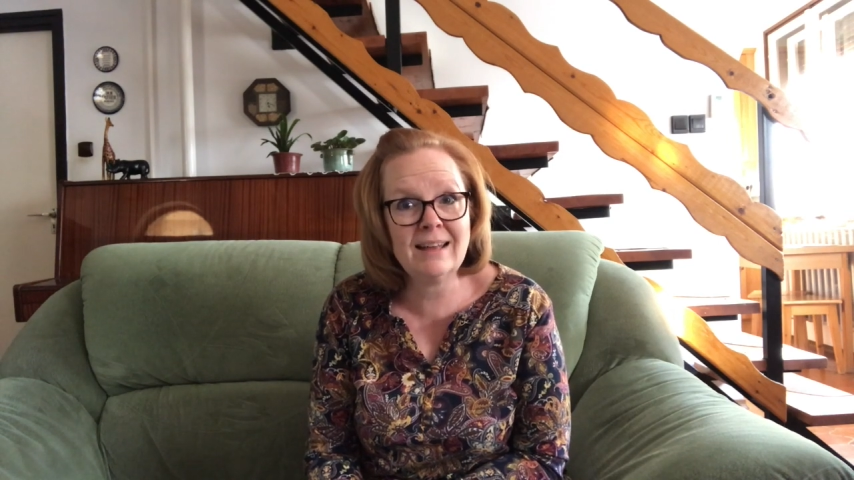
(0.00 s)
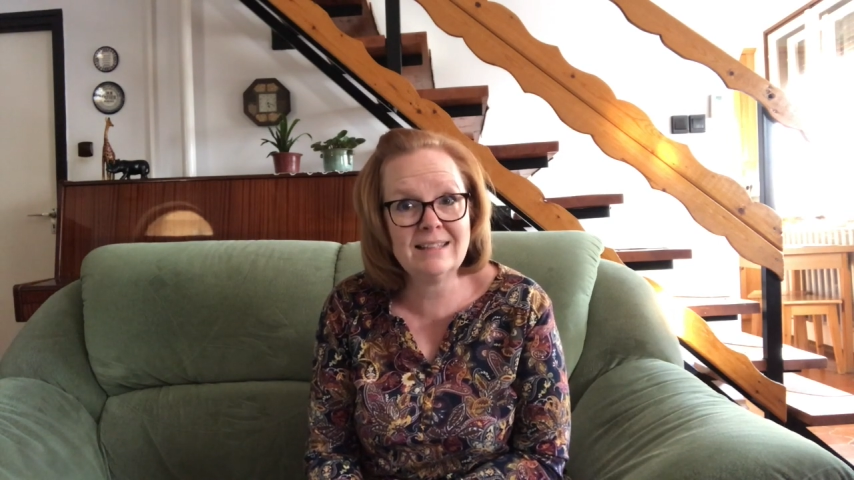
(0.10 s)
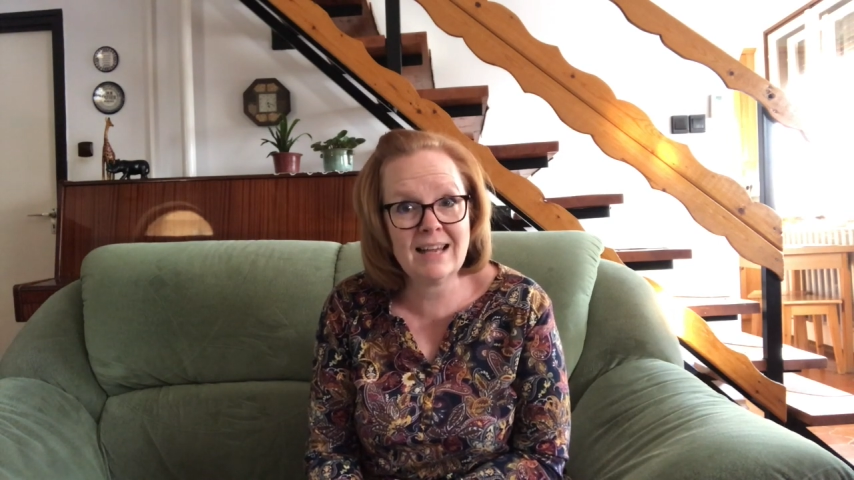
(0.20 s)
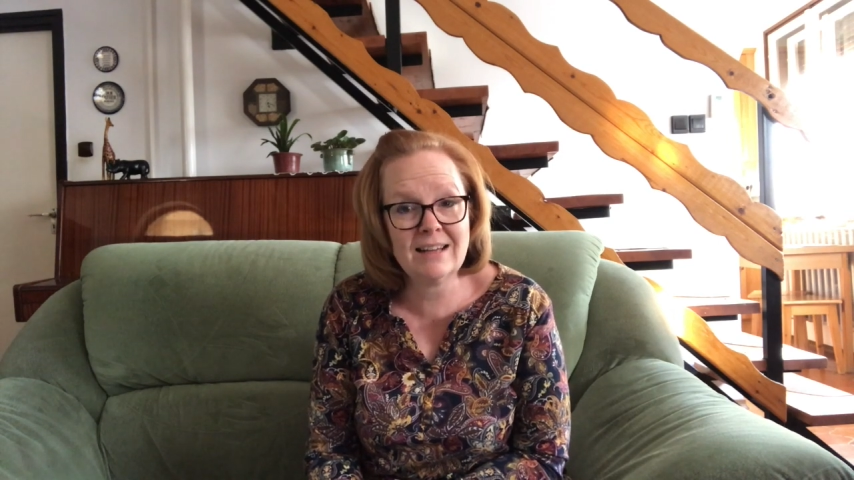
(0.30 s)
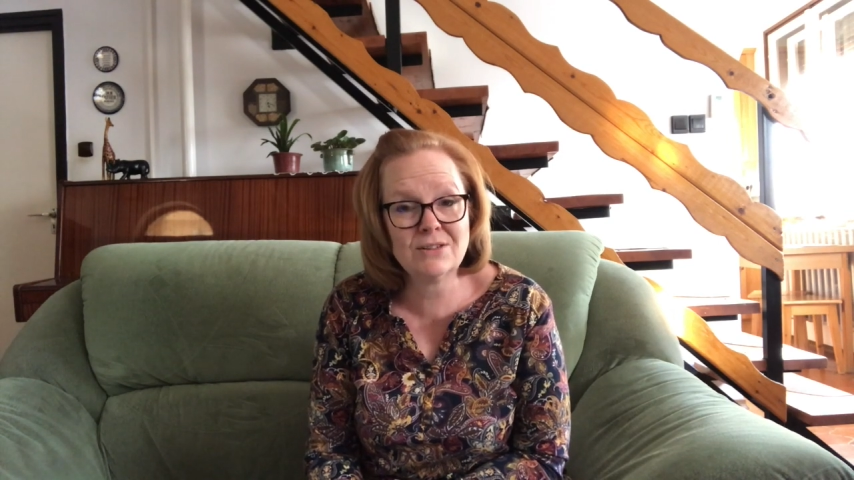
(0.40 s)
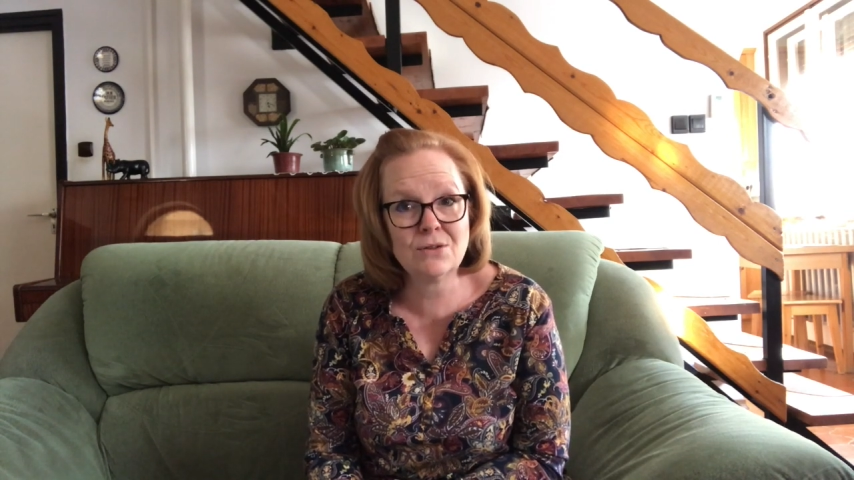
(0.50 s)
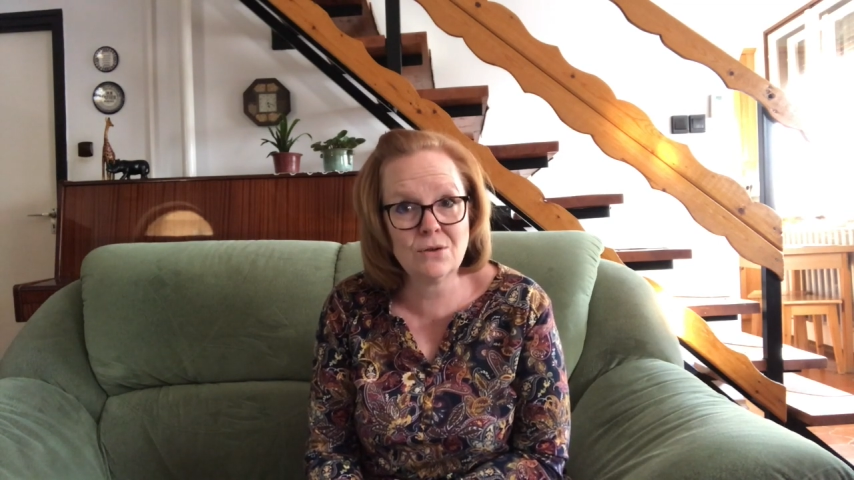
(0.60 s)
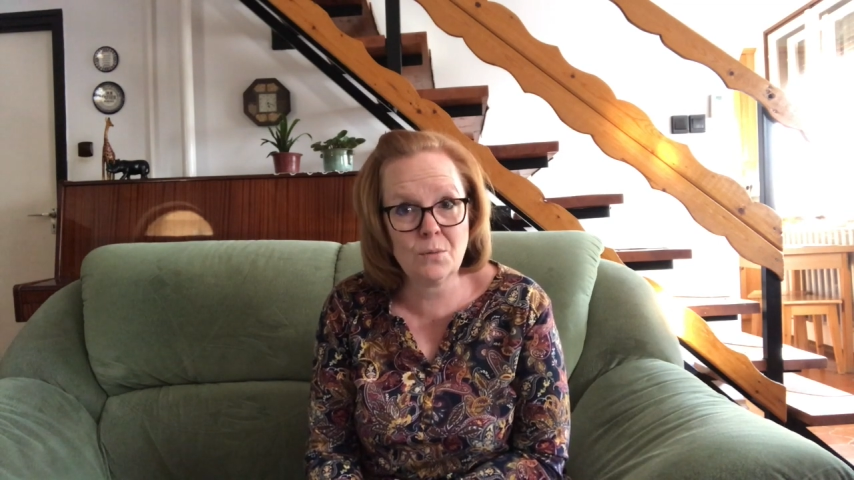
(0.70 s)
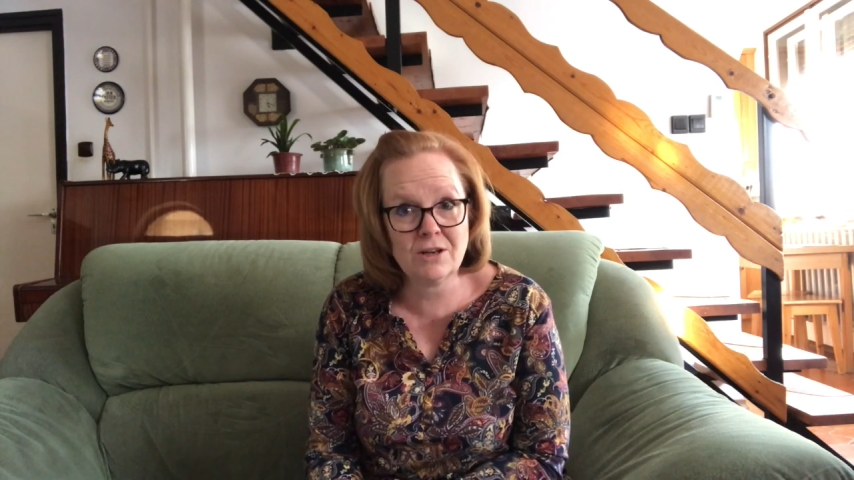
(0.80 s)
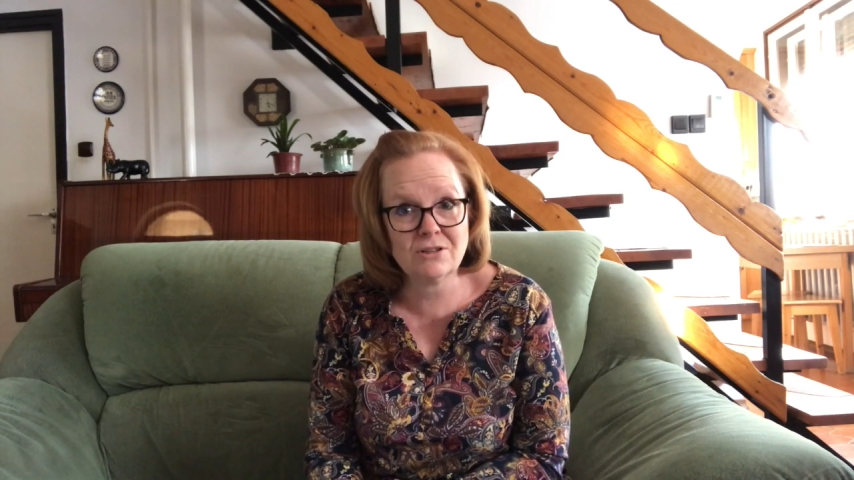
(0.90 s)
to answer the
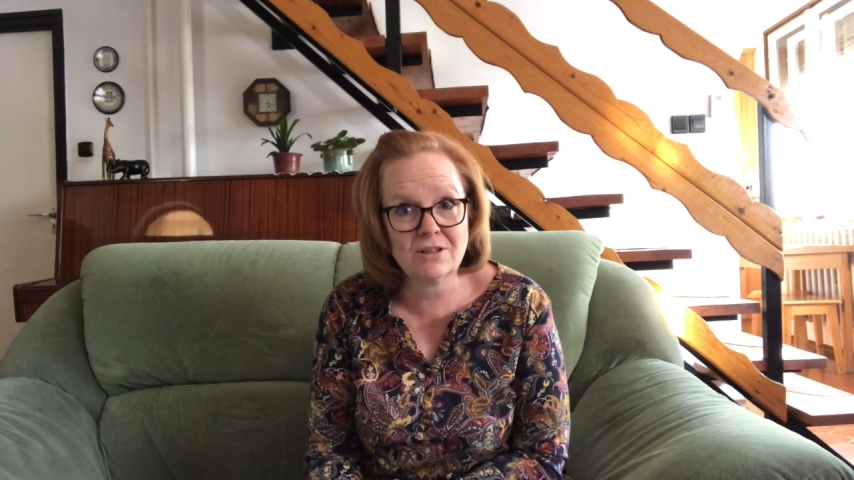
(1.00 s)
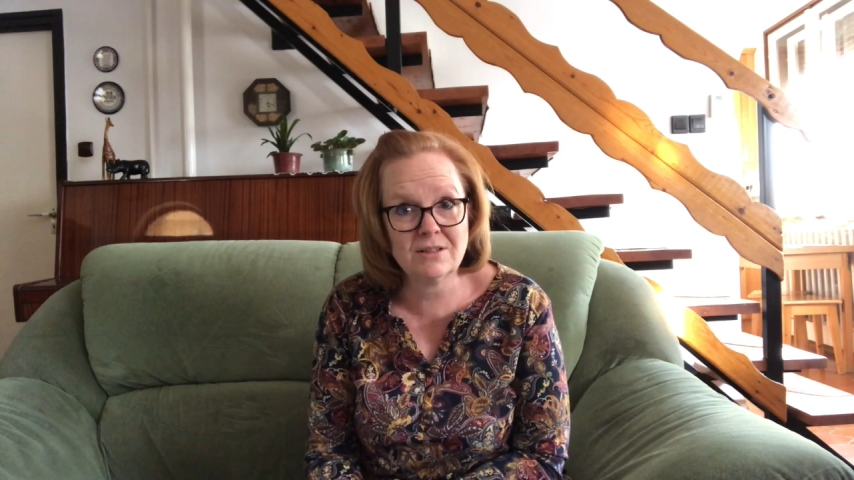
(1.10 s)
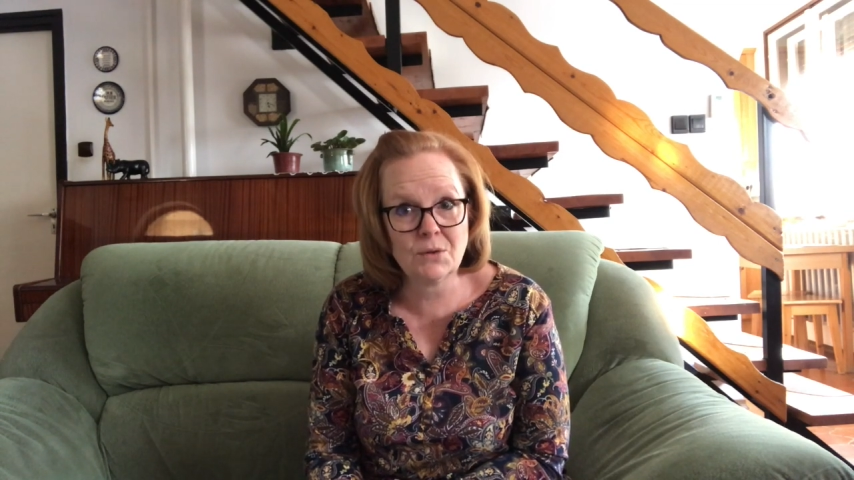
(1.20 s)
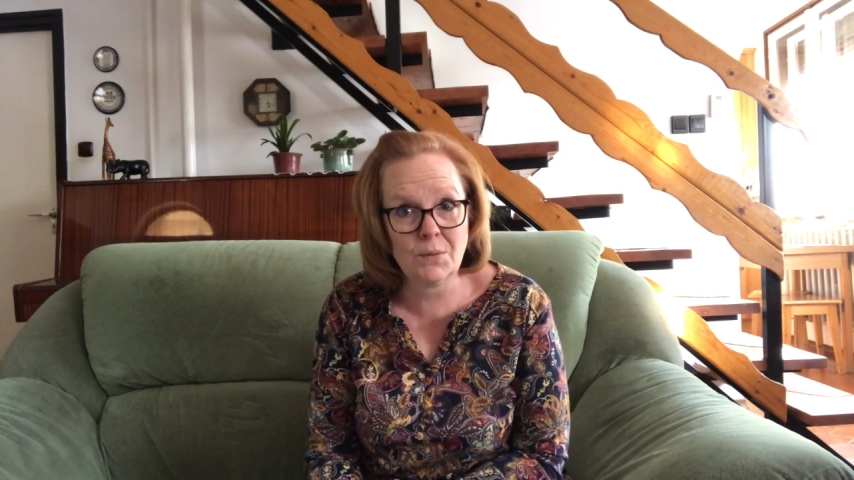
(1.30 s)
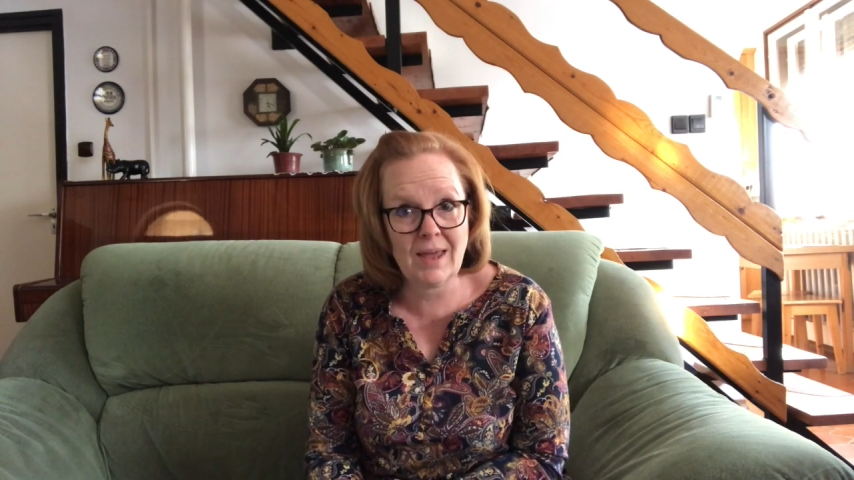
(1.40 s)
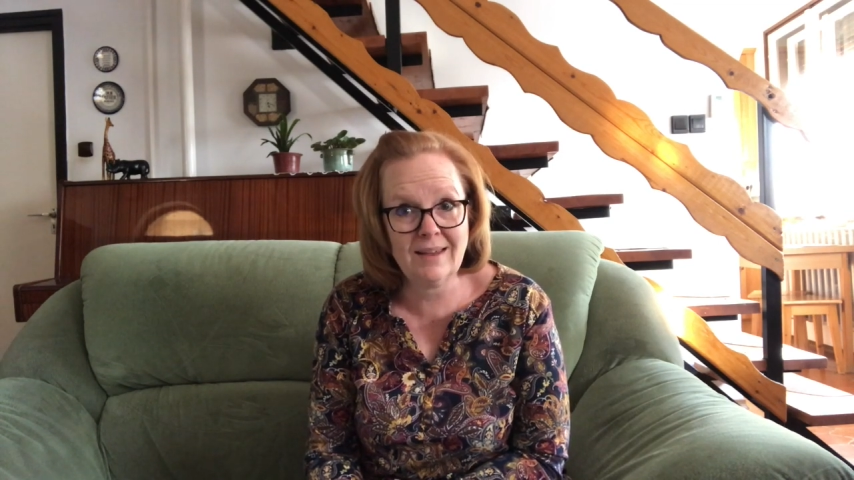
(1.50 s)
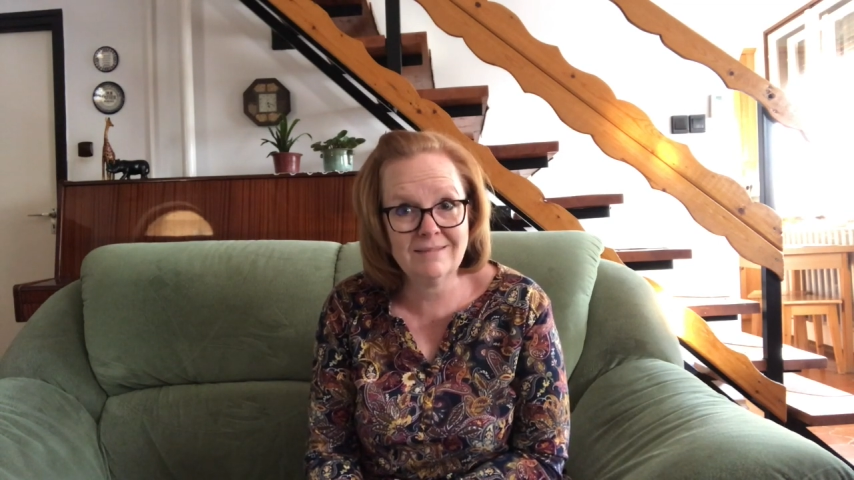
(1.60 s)
questions, okay?